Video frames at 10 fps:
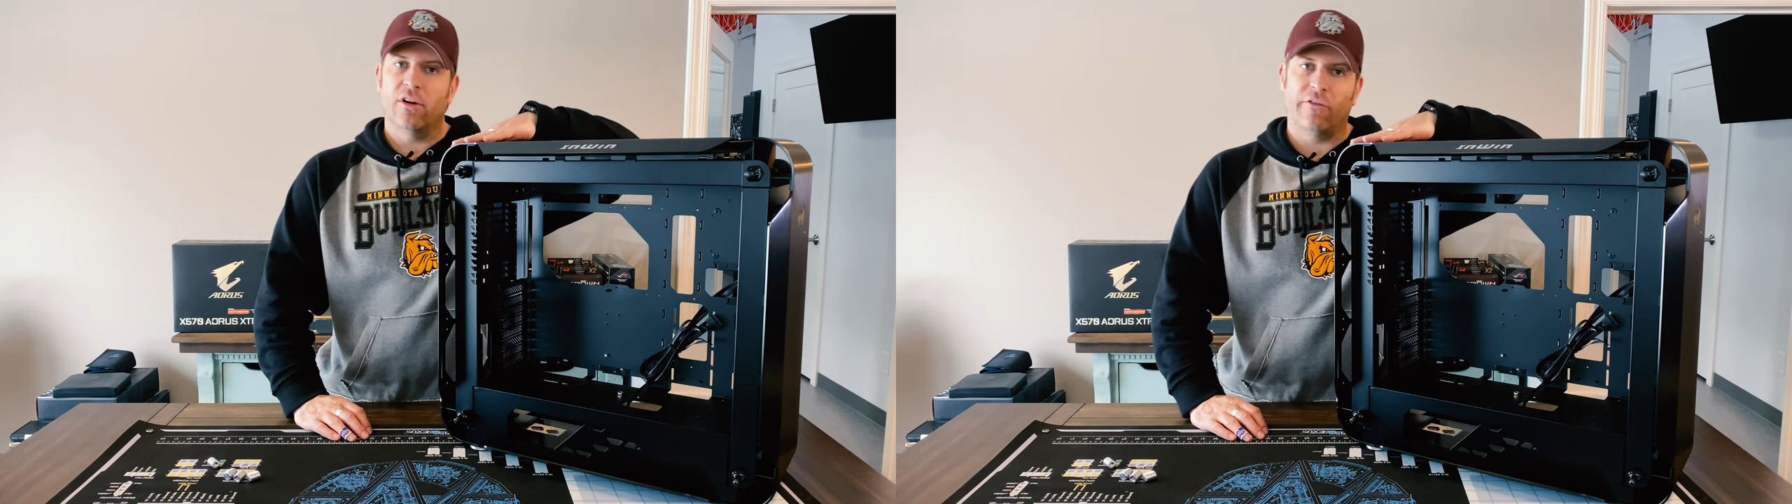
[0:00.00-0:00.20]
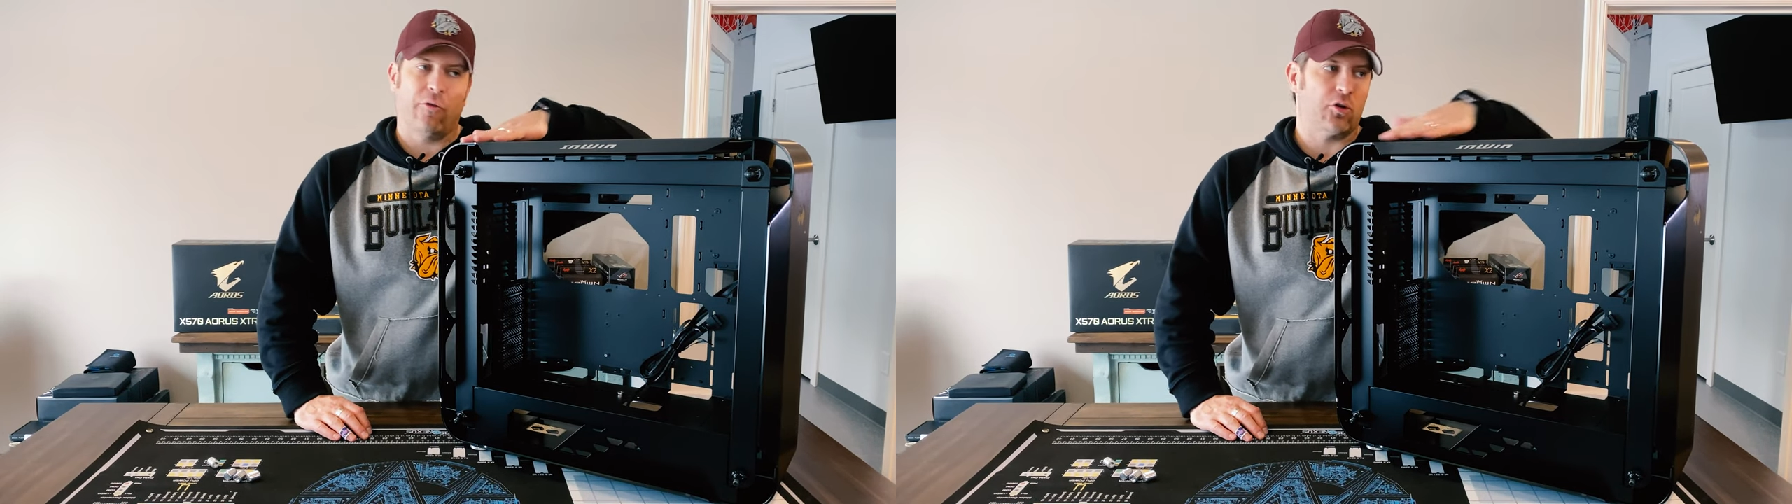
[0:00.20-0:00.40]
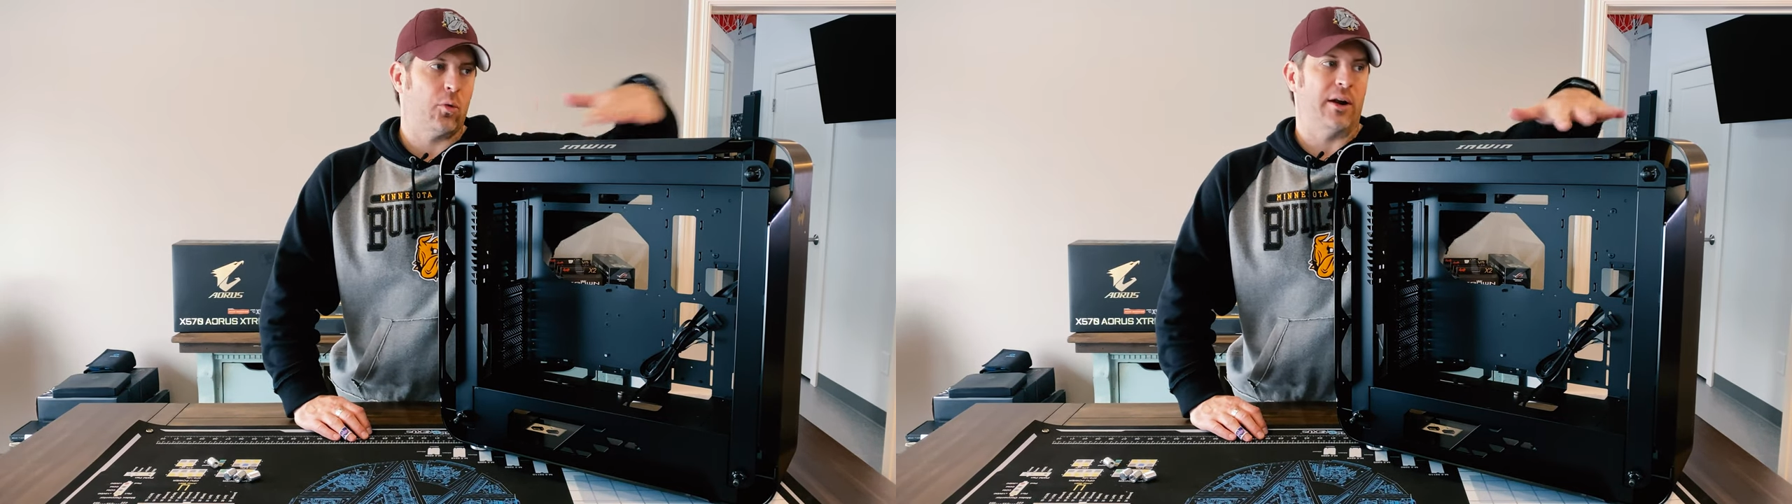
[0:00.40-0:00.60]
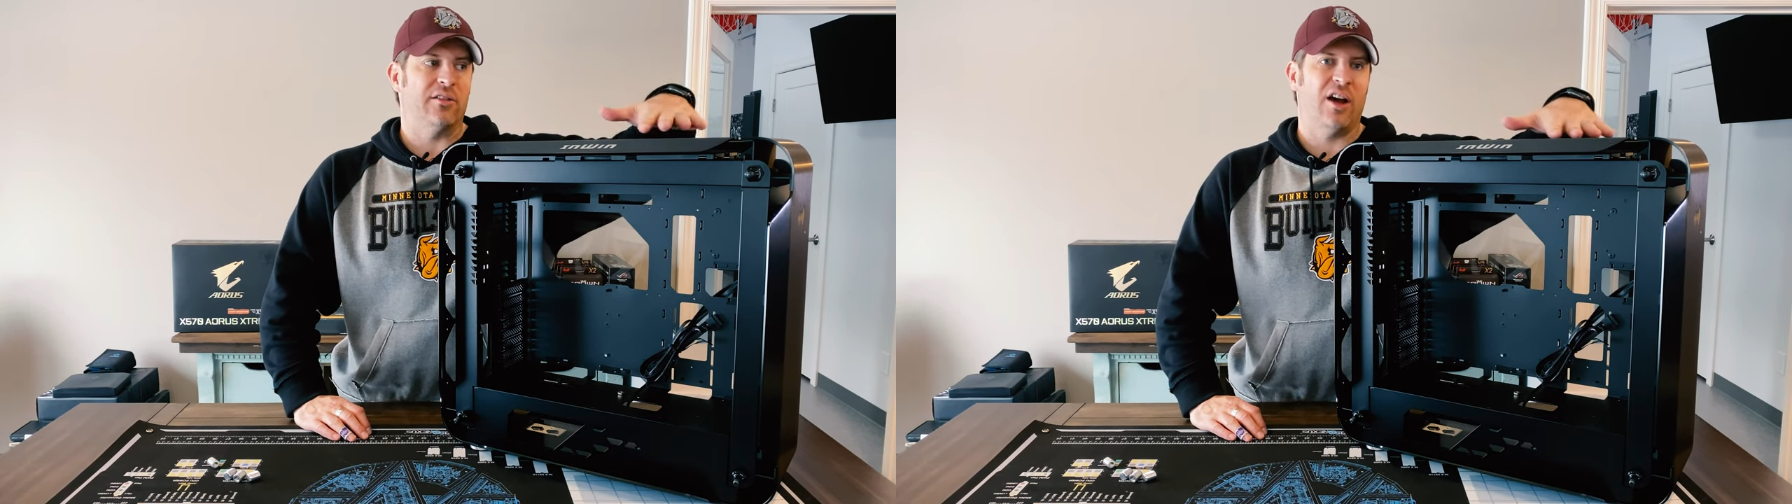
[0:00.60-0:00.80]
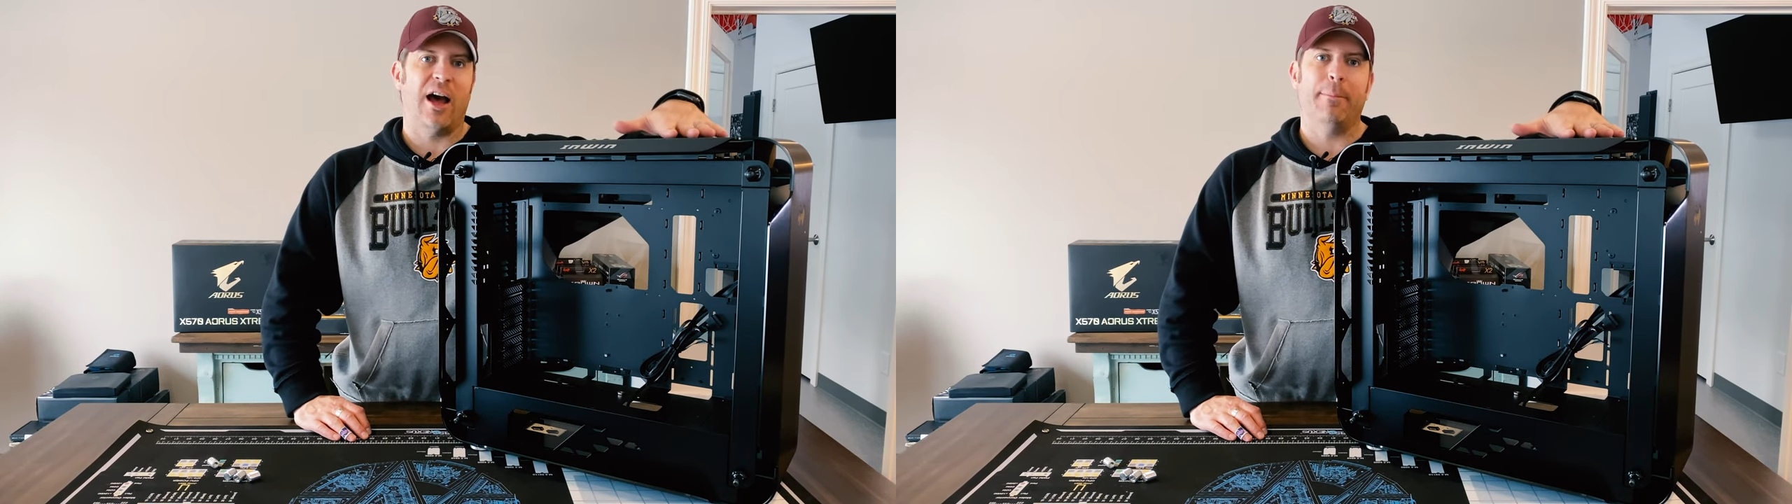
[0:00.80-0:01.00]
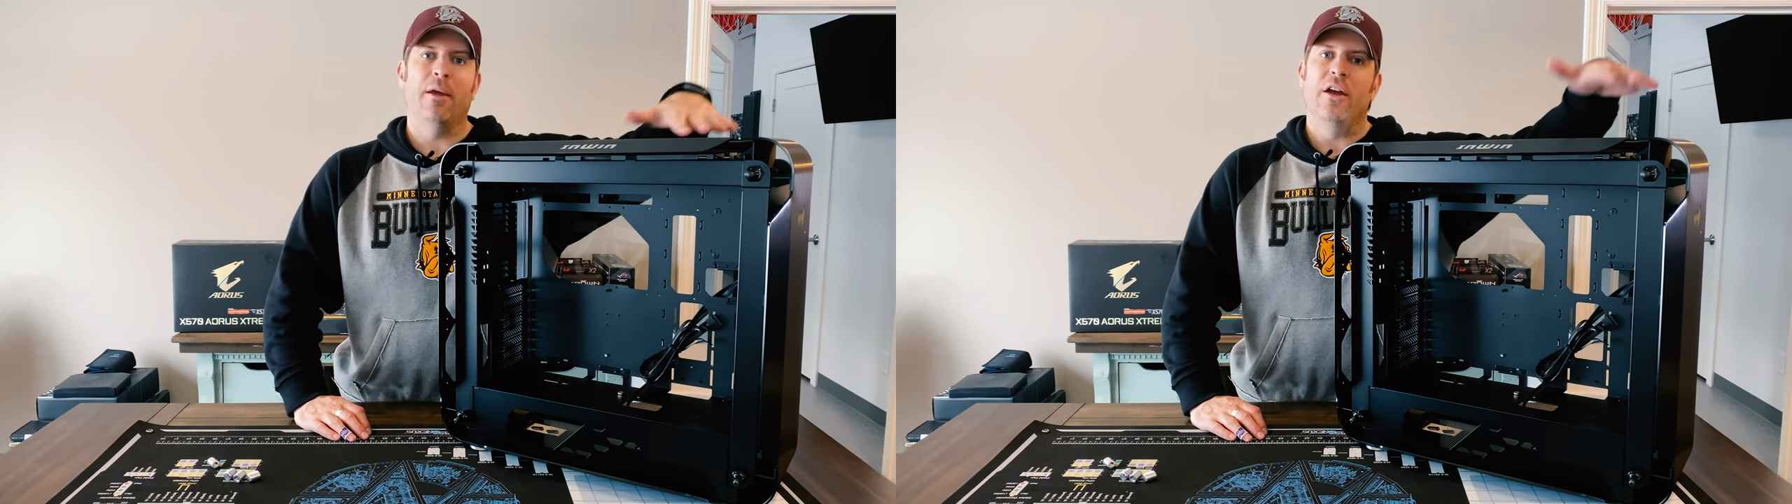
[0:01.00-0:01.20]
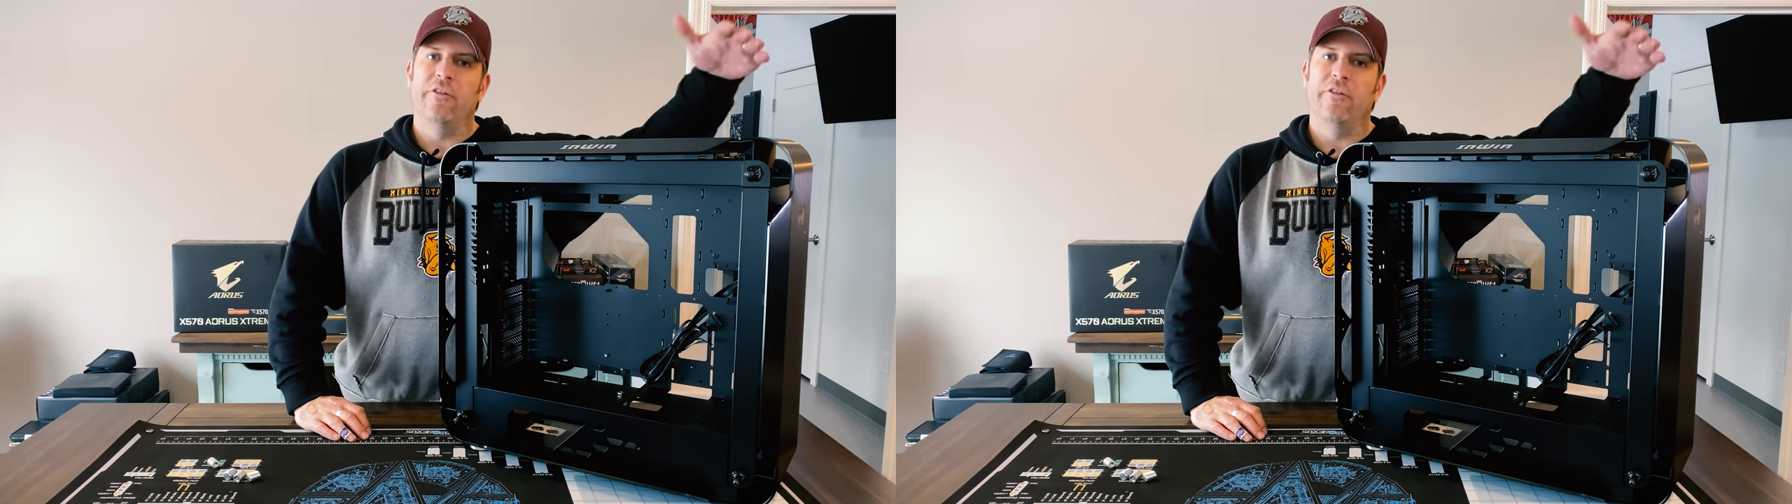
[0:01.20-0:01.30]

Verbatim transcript: a 420 top,